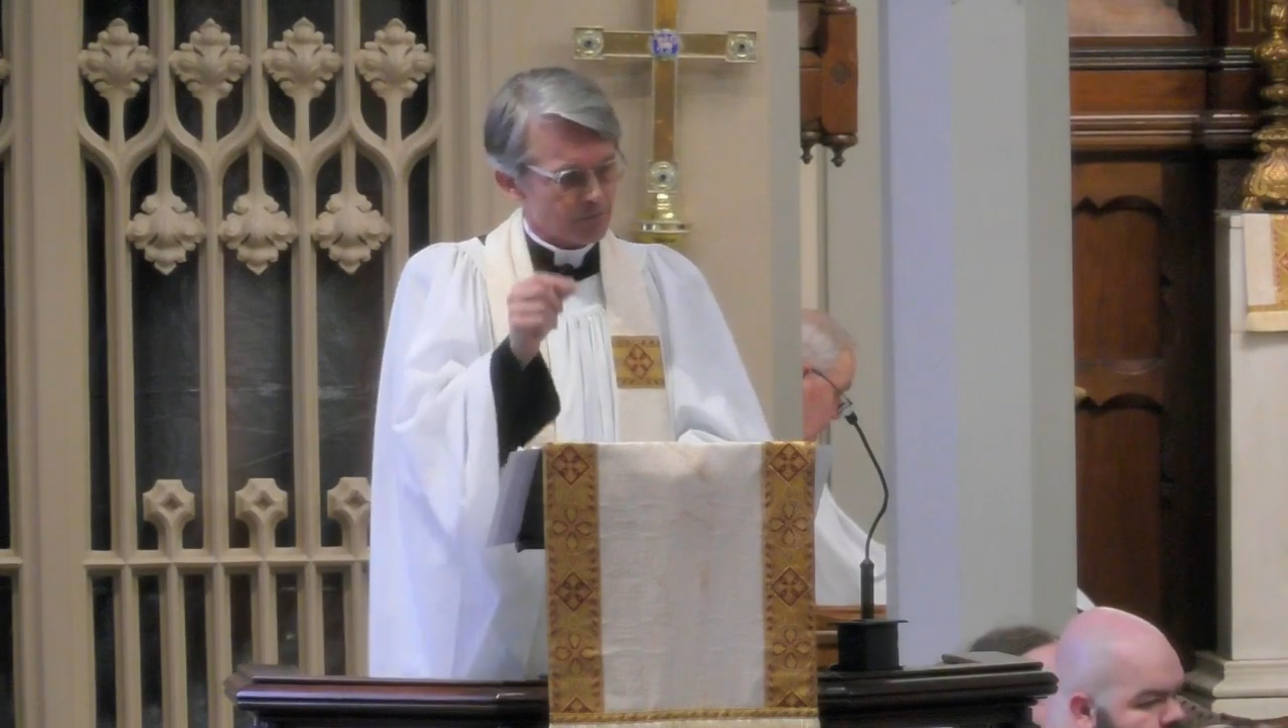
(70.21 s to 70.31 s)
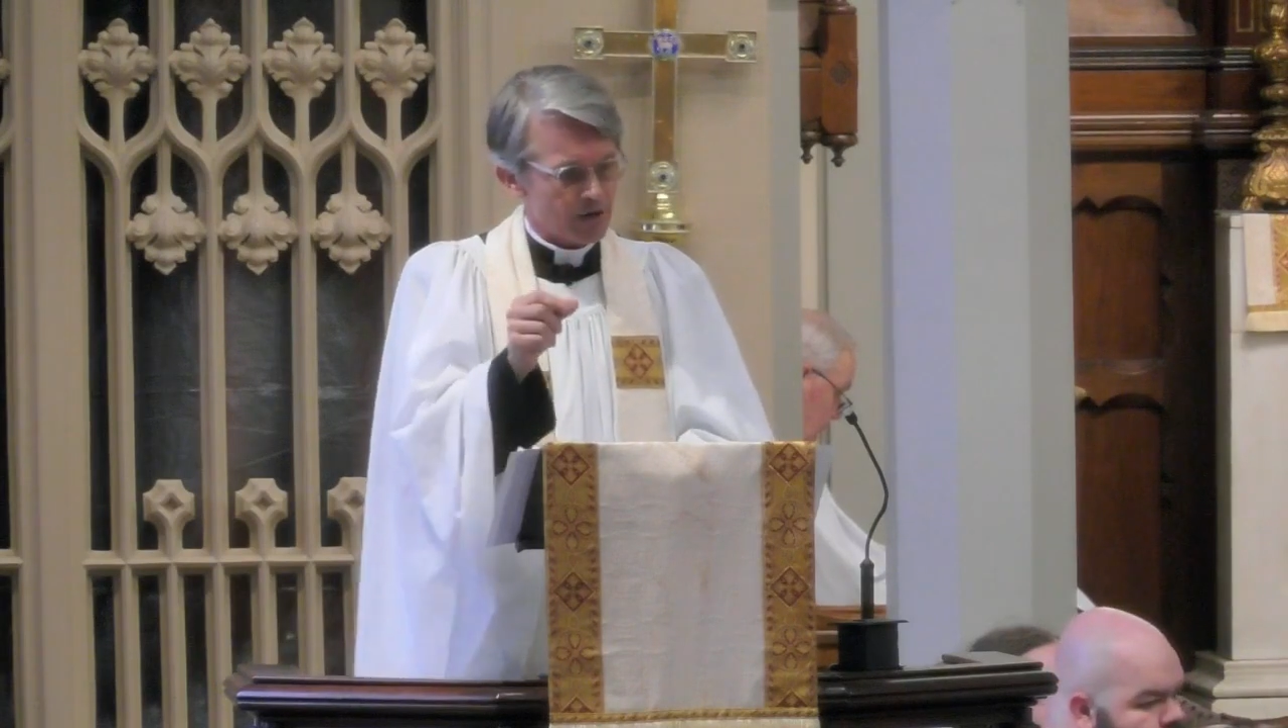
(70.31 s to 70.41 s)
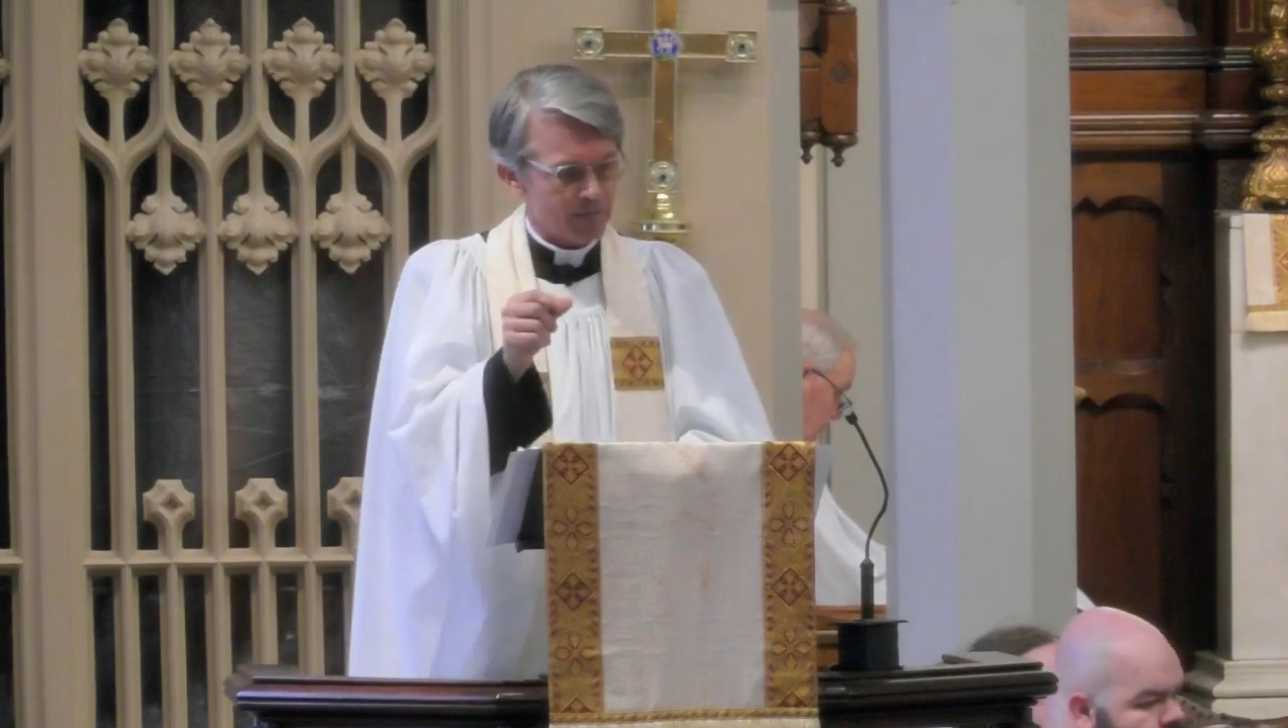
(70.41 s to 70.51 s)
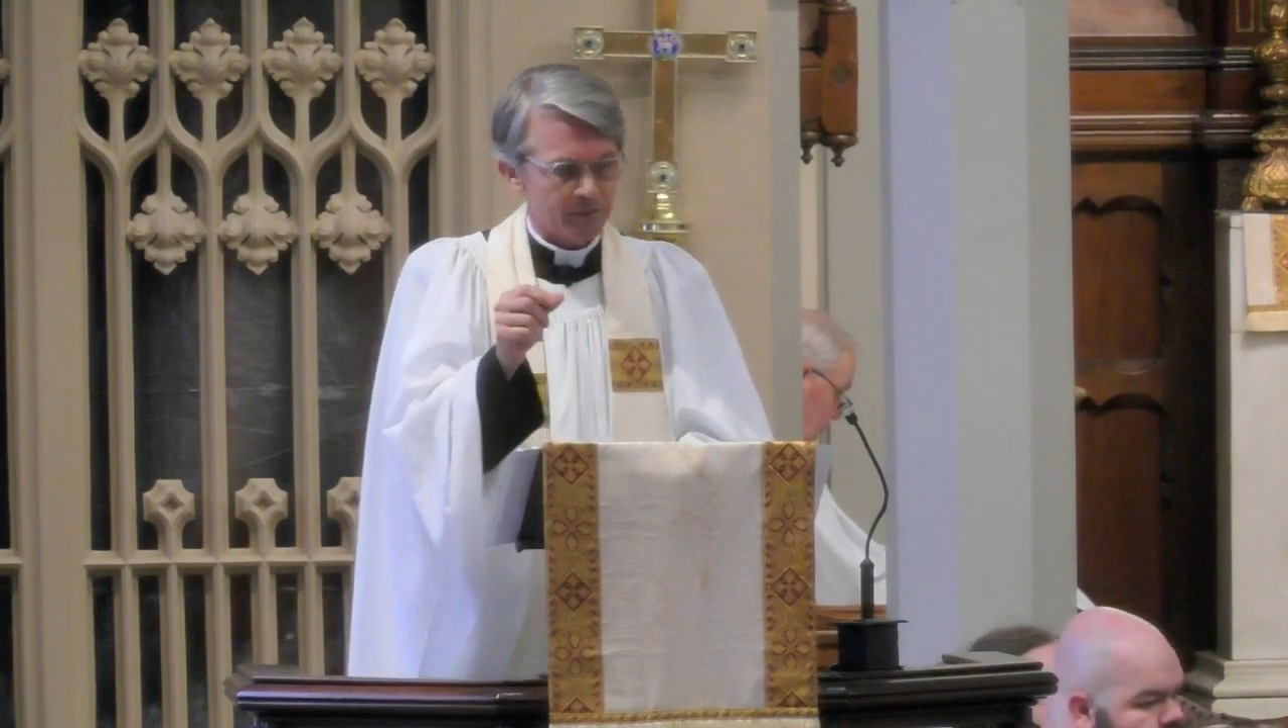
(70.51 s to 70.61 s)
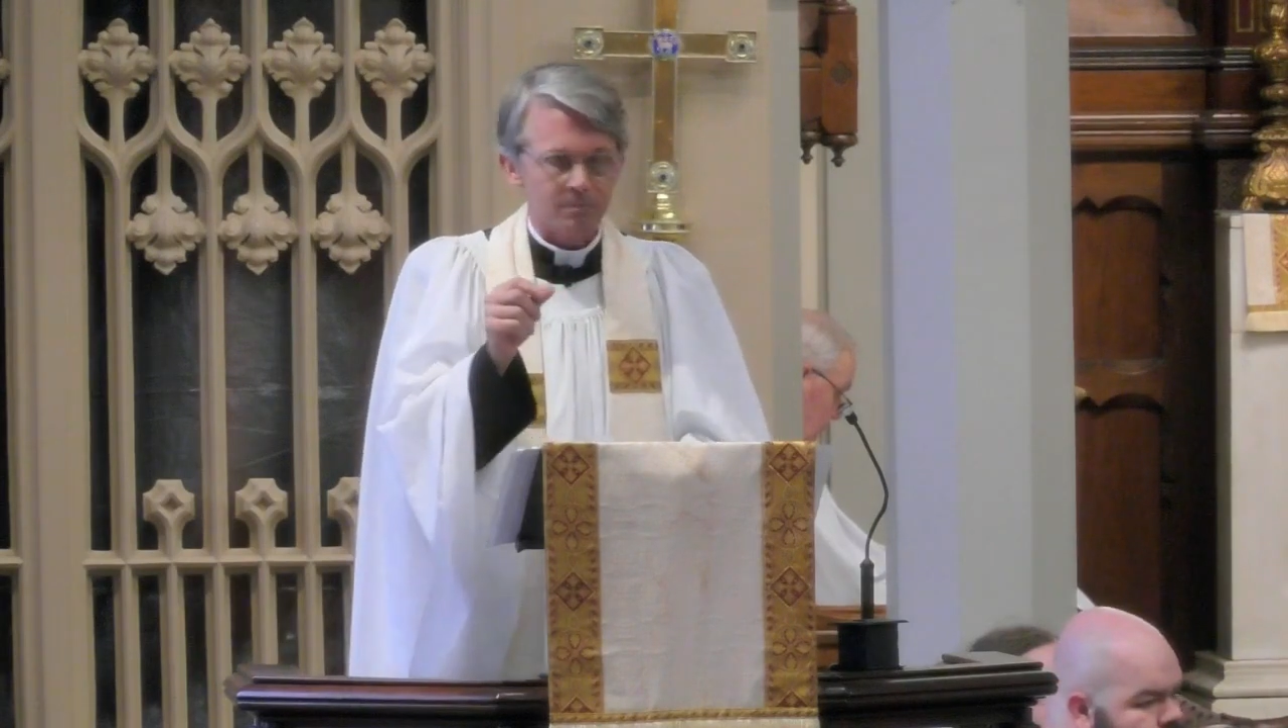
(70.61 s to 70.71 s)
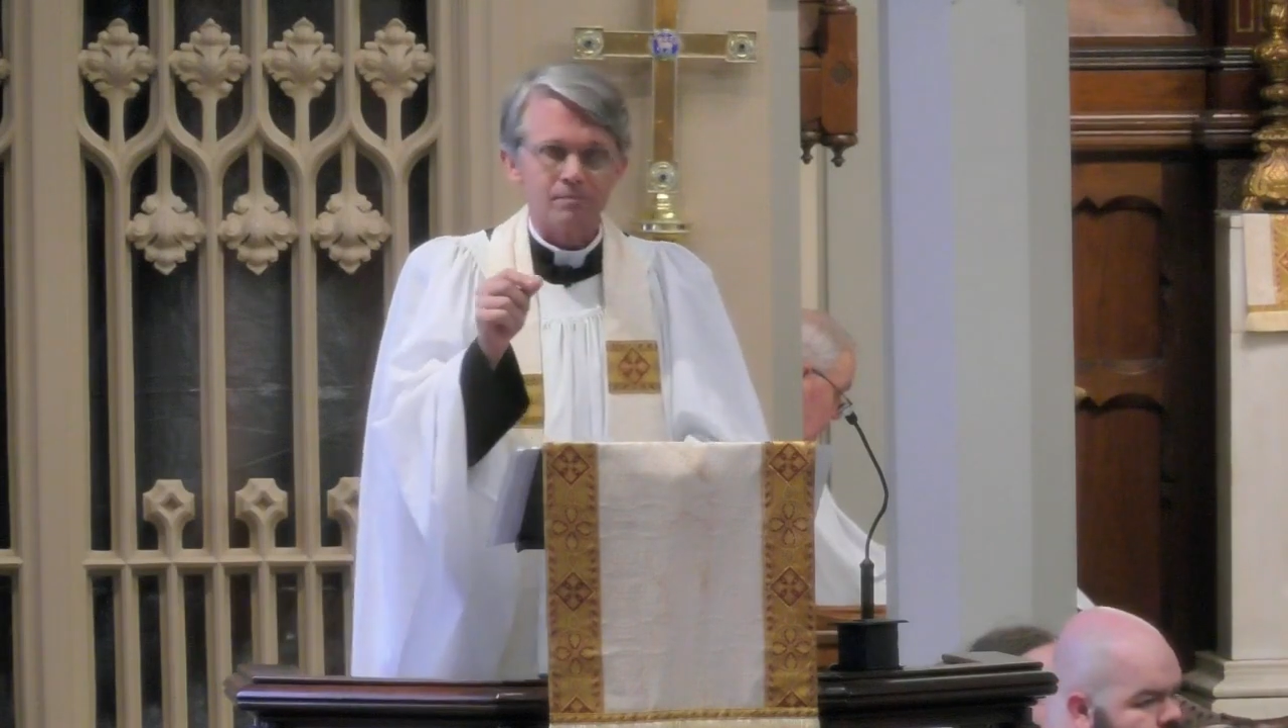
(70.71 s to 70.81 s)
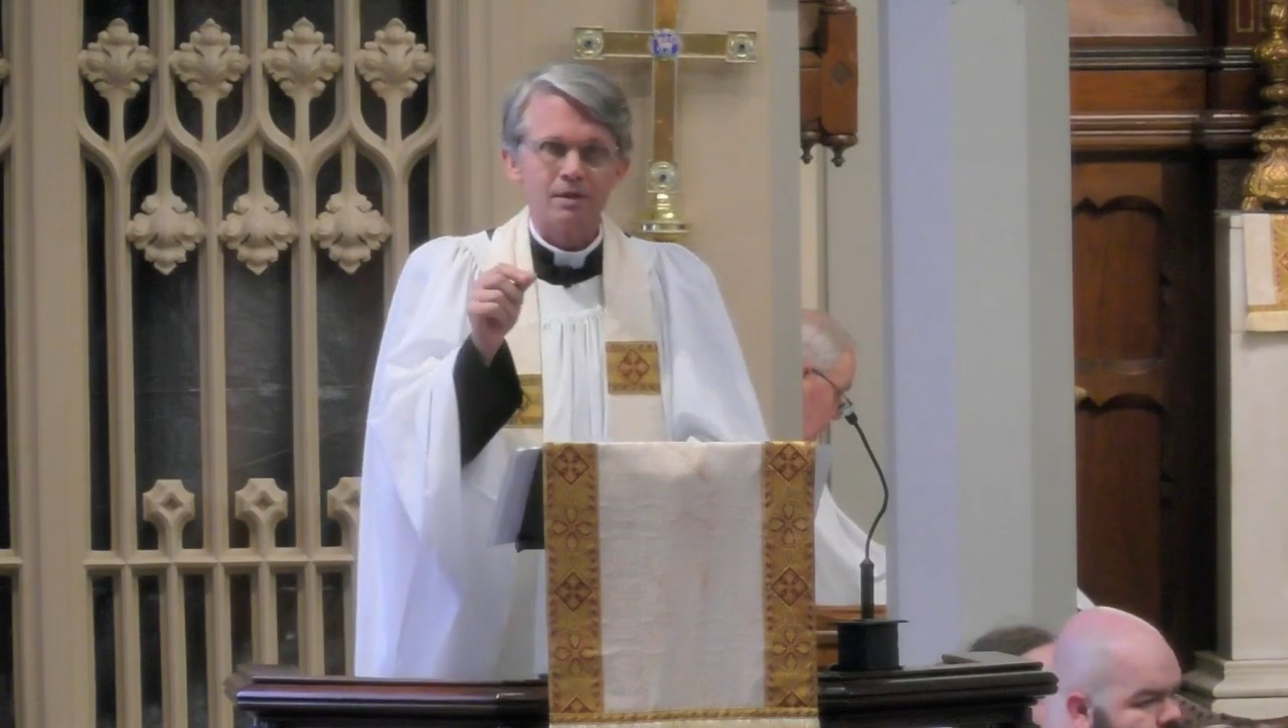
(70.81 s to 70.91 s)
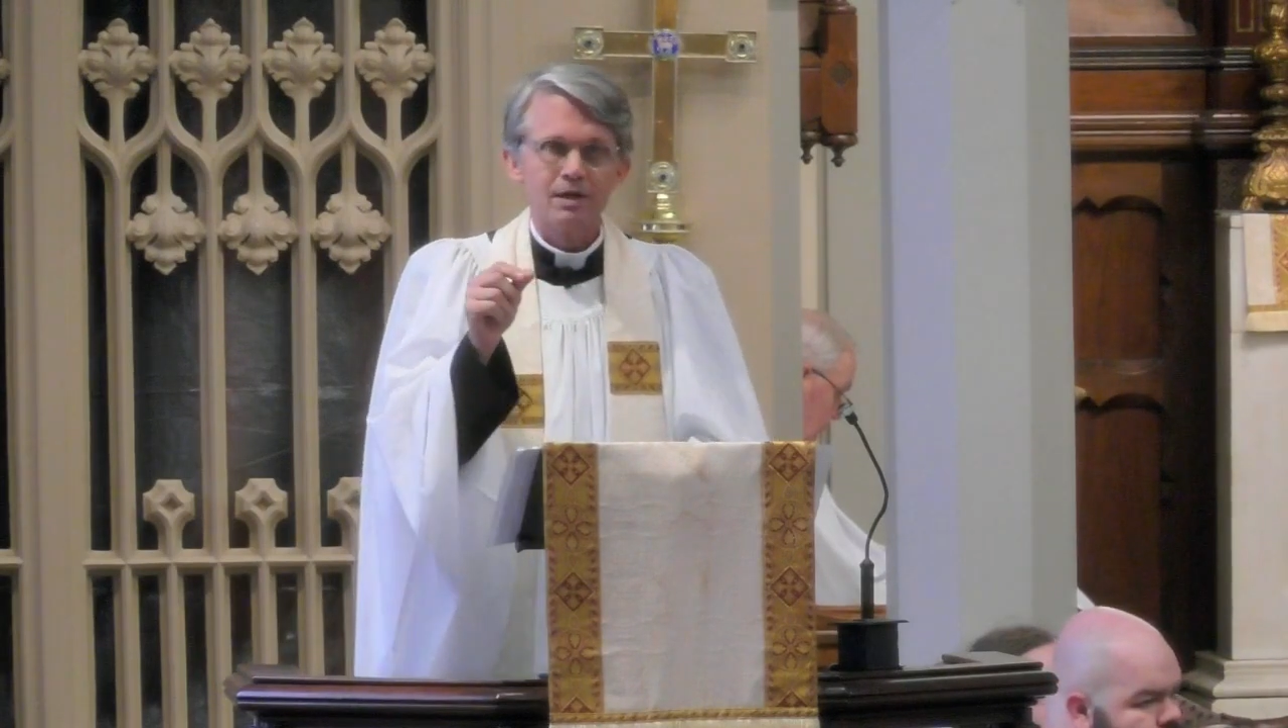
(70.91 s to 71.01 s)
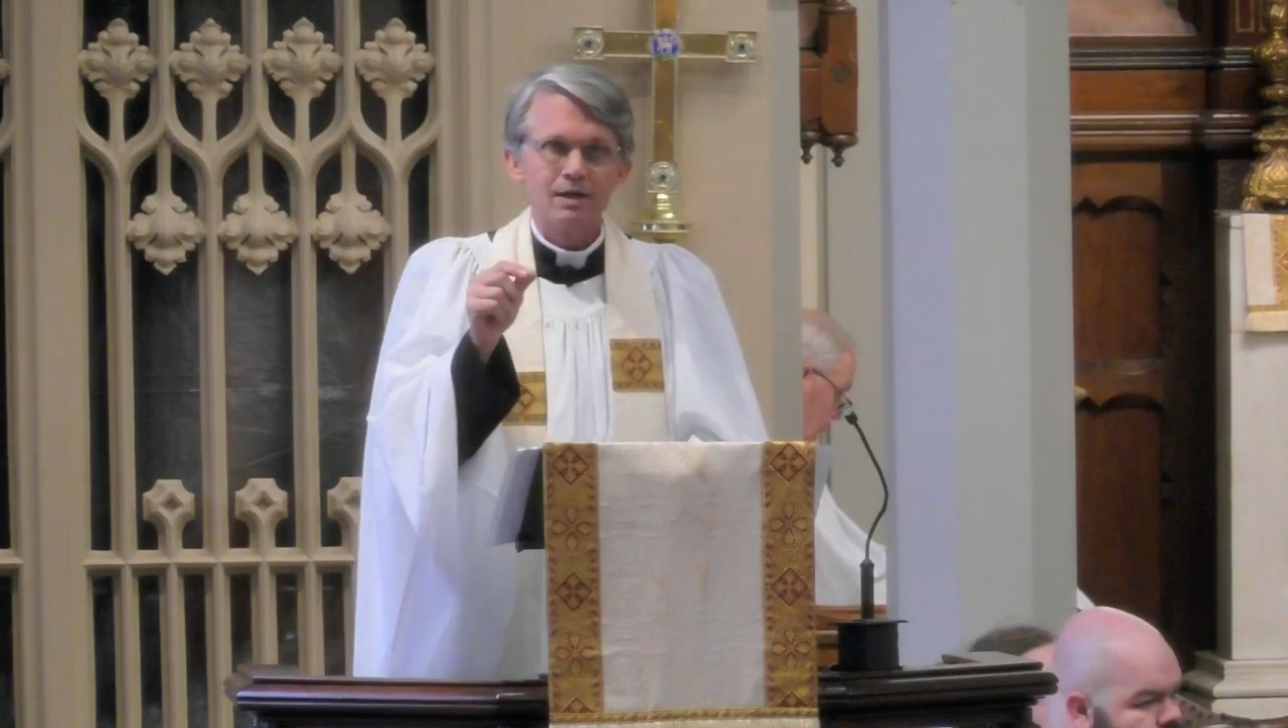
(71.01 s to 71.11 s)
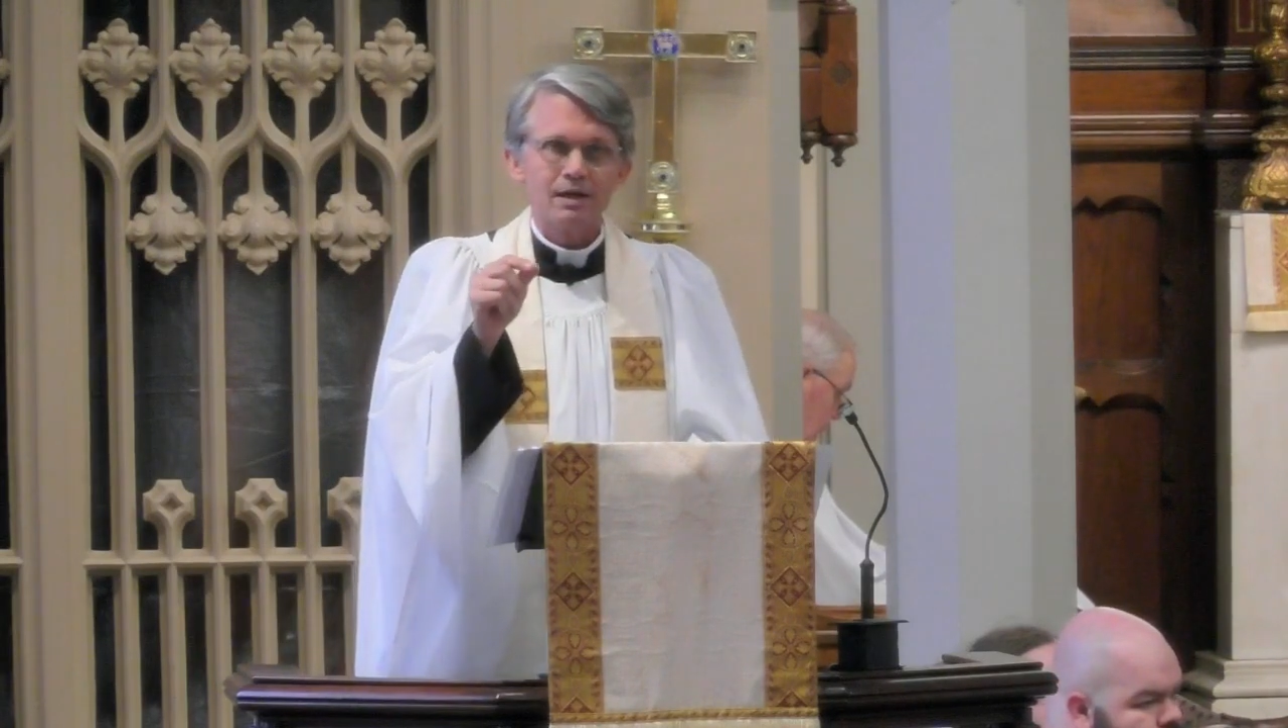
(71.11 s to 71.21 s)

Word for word: problem